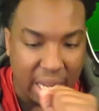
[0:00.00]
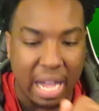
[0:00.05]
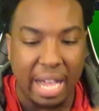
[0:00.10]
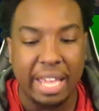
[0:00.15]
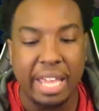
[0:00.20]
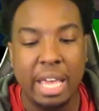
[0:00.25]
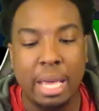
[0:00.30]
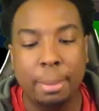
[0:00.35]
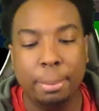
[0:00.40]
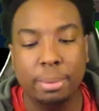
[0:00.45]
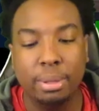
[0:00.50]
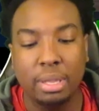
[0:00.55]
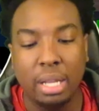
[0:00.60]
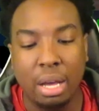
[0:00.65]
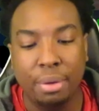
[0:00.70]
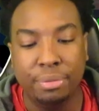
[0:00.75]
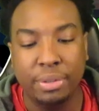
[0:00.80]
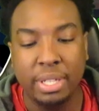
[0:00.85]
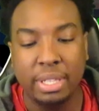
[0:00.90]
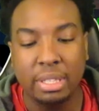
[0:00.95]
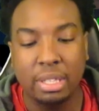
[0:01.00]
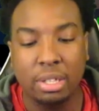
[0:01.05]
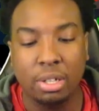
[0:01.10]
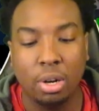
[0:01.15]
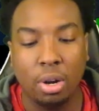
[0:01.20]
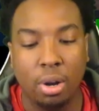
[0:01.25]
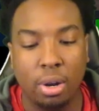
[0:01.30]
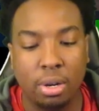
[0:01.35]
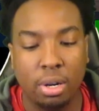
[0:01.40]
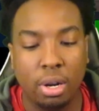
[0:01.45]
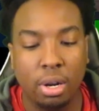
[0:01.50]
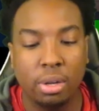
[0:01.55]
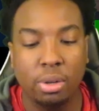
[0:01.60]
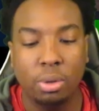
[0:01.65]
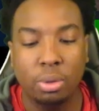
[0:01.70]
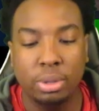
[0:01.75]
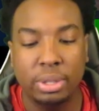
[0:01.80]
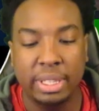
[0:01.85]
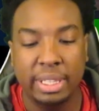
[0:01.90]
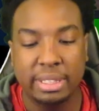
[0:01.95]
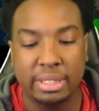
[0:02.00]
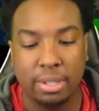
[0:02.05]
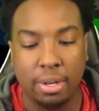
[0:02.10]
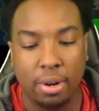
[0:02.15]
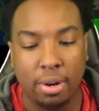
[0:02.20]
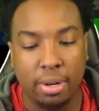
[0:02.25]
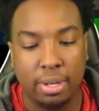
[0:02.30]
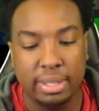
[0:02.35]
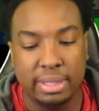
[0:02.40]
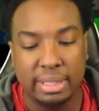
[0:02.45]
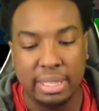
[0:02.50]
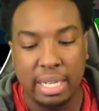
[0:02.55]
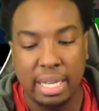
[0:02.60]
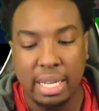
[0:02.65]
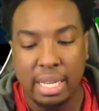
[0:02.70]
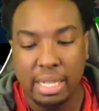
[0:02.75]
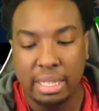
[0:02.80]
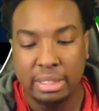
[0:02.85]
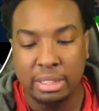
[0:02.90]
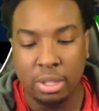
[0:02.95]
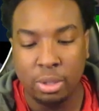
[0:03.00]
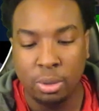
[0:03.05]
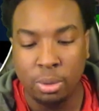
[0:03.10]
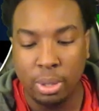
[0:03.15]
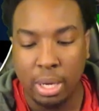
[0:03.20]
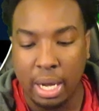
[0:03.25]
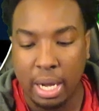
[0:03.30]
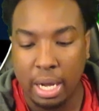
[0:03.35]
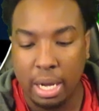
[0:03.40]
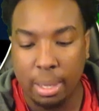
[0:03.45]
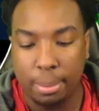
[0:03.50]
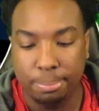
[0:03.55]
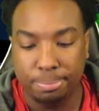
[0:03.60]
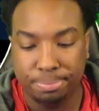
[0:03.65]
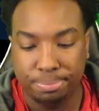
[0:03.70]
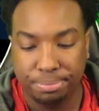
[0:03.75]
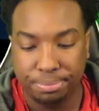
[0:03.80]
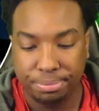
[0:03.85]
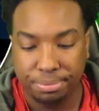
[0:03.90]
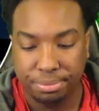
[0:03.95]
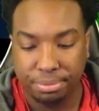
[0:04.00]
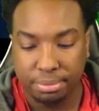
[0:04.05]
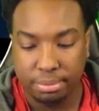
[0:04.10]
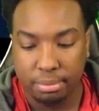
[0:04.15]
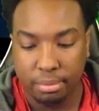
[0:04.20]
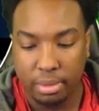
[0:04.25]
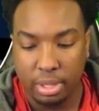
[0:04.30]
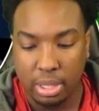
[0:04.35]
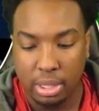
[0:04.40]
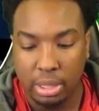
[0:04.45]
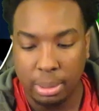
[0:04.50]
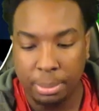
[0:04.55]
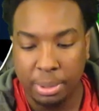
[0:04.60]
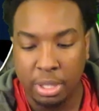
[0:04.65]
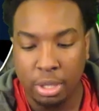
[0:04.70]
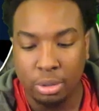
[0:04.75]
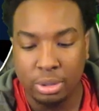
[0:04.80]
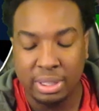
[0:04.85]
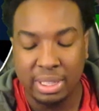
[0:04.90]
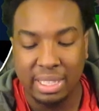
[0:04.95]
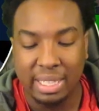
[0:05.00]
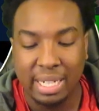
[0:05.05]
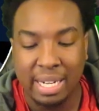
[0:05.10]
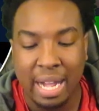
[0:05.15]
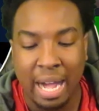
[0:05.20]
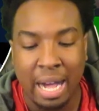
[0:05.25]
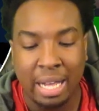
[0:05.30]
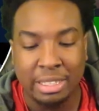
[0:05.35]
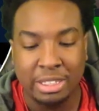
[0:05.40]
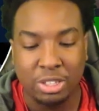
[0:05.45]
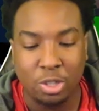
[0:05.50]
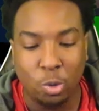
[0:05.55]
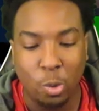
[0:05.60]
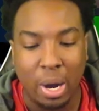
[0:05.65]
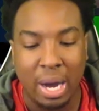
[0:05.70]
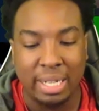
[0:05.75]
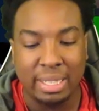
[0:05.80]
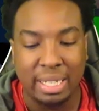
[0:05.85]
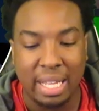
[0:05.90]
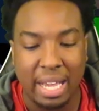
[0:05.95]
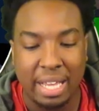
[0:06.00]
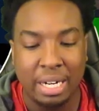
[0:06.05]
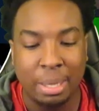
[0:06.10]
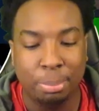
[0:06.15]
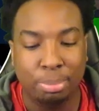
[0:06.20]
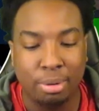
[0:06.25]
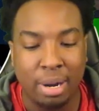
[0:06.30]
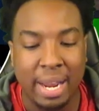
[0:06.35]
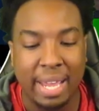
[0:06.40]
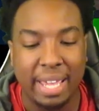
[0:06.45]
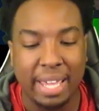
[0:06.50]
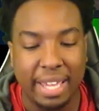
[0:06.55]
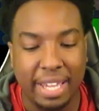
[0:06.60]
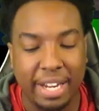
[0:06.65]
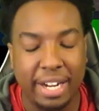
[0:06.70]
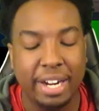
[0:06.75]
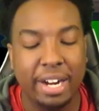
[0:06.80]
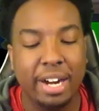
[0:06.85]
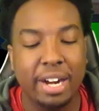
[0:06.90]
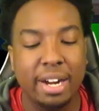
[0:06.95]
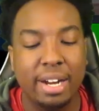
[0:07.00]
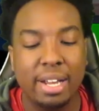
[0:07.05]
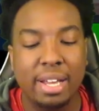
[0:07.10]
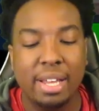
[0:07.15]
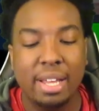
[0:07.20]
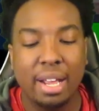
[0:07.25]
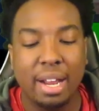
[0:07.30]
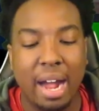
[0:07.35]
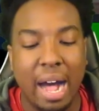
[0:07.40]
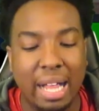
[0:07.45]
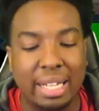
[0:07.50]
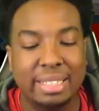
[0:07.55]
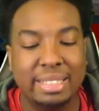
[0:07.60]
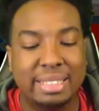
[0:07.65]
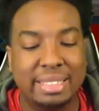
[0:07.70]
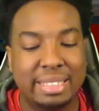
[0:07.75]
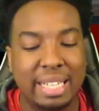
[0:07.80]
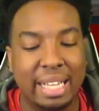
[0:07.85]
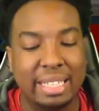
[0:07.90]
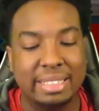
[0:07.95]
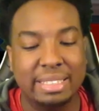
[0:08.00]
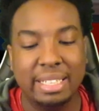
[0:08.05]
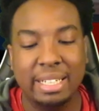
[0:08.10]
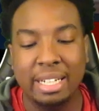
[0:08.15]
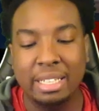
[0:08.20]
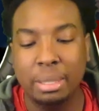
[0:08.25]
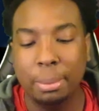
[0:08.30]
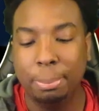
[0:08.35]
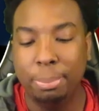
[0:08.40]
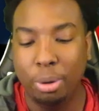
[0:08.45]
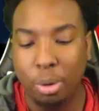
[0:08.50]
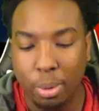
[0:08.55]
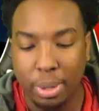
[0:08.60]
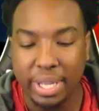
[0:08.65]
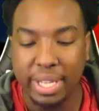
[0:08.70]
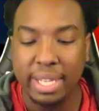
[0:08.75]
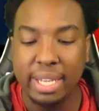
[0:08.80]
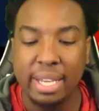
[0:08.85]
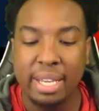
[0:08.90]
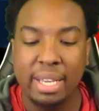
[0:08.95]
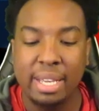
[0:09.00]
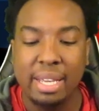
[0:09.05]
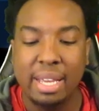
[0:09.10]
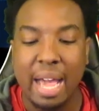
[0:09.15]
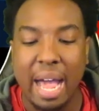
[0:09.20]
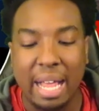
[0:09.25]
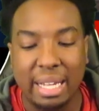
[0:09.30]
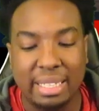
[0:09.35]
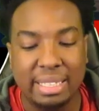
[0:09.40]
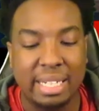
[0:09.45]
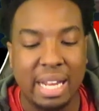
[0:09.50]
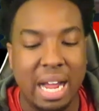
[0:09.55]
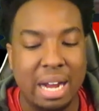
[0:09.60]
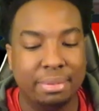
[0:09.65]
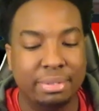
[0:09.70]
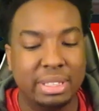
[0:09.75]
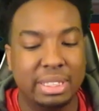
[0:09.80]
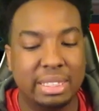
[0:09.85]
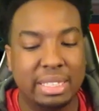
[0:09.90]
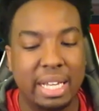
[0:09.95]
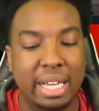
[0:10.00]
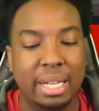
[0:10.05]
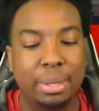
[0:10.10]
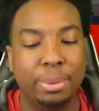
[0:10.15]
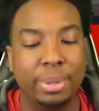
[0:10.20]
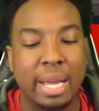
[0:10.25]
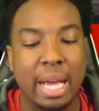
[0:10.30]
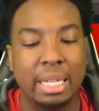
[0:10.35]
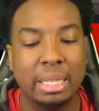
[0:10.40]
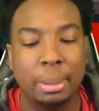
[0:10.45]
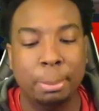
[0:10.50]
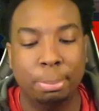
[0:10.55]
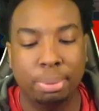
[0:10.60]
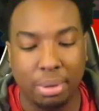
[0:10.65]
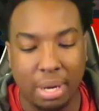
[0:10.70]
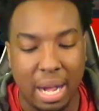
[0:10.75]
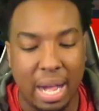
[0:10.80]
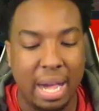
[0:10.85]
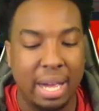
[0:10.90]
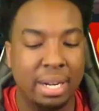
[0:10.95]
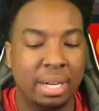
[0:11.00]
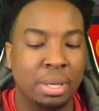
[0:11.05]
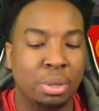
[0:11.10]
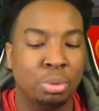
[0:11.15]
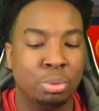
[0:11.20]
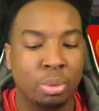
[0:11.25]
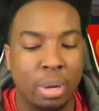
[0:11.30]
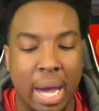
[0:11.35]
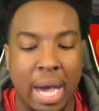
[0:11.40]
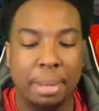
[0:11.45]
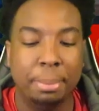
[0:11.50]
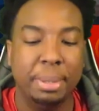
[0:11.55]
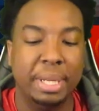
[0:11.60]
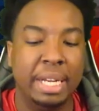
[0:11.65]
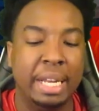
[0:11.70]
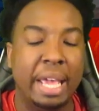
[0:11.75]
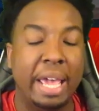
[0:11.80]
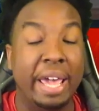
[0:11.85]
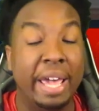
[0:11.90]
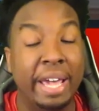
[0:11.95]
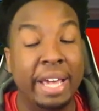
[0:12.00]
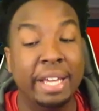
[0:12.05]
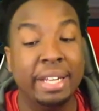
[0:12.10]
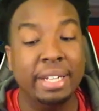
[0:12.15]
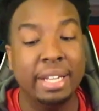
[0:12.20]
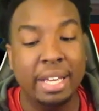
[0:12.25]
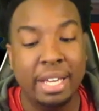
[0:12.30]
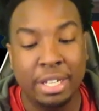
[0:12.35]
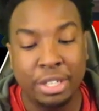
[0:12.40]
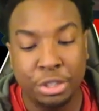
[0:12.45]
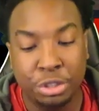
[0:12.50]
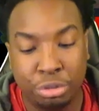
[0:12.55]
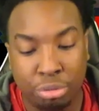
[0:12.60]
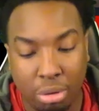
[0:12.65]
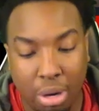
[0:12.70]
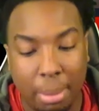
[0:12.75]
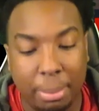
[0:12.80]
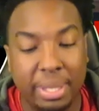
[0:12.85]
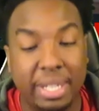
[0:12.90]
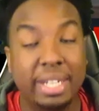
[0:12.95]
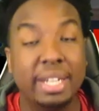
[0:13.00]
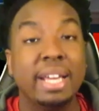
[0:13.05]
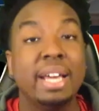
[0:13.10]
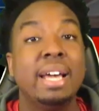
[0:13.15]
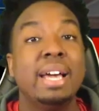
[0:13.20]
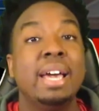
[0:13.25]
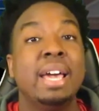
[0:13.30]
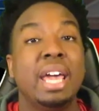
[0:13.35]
I am loving the card art on these cards, so um, let me go to the God Squad lineup right here. Collin Sexton at the point, Allen Iverson, we got LeBron, Rodman, and Drummond.